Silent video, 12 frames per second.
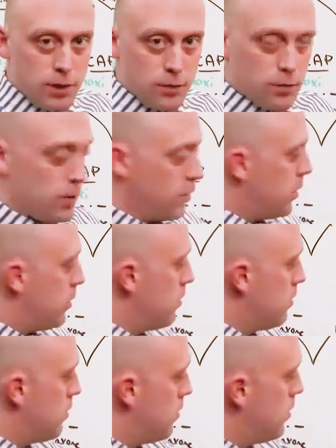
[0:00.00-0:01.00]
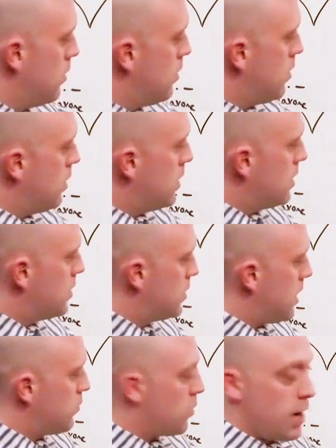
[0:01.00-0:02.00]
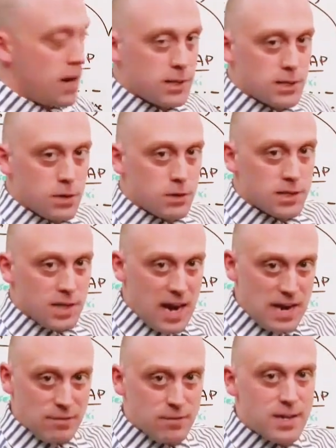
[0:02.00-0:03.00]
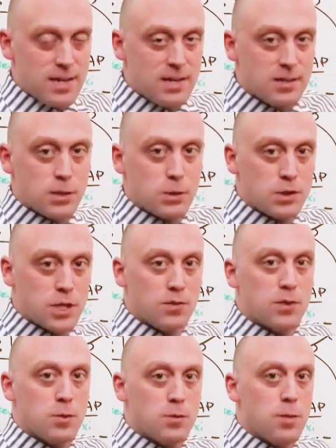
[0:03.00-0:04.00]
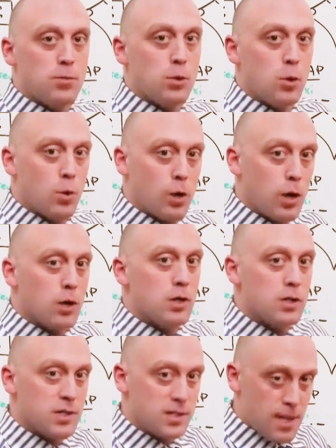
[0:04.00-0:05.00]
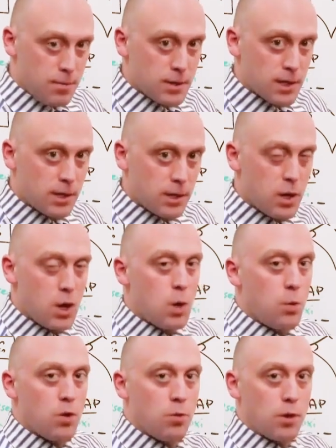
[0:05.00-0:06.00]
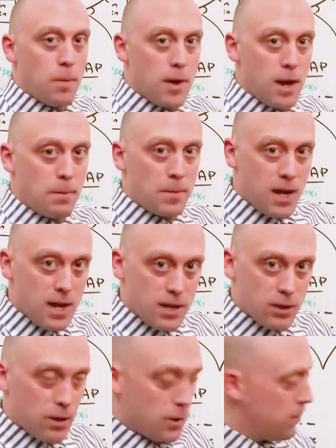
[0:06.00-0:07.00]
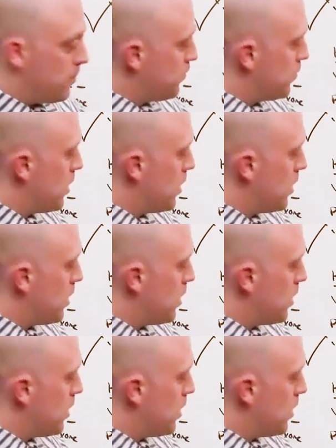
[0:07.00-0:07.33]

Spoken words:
renal failure. Ceftriaxone is IV, so it's given to people who are septic with really bad pyelo,